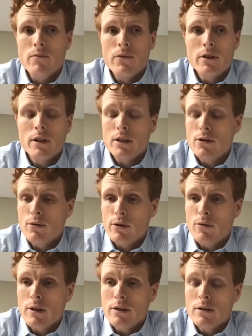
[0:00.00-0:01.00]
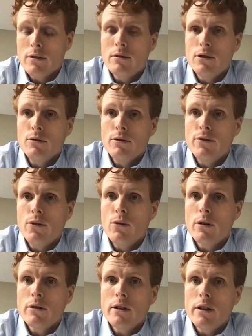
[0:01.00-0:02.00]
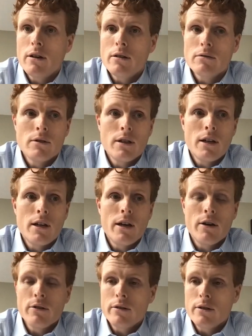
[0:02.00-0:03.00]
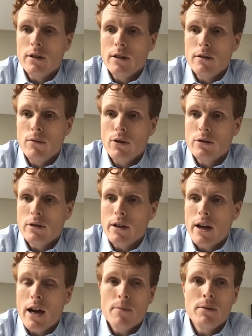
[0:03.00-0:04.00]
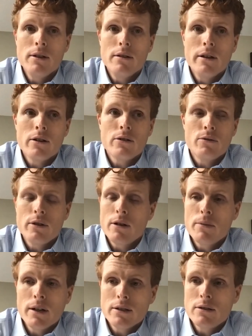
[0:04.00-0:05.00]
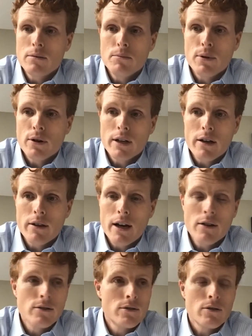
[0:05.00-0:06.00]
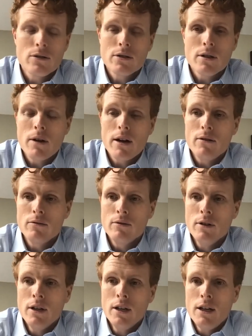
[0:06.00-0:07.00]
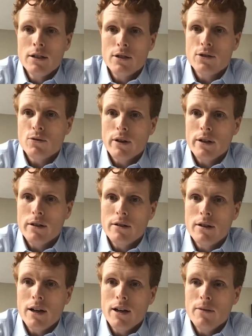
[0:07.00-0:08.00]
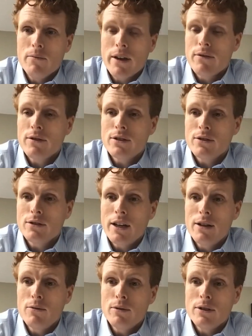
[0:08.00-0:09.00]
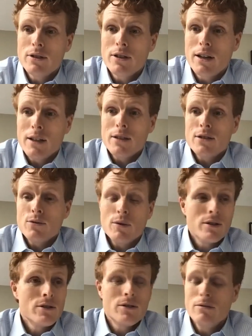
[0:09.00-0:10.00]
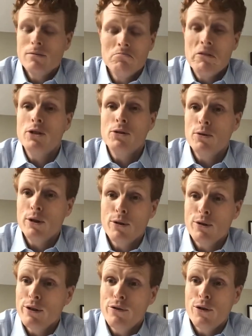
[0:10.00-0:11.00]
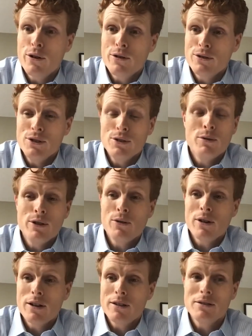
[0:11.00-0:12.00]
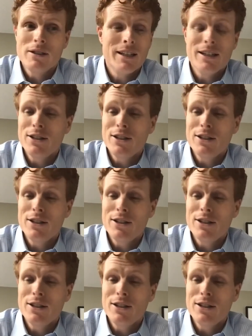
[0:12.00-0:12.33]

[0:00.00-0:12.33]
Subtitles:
We got 2 little ones, 2 and 4. They are healthy and mostly happy. They are doing their best to burn down the house or somehow destroy it every single day, which I guess is what a 2-year-old and a 4-year-old do when you are in a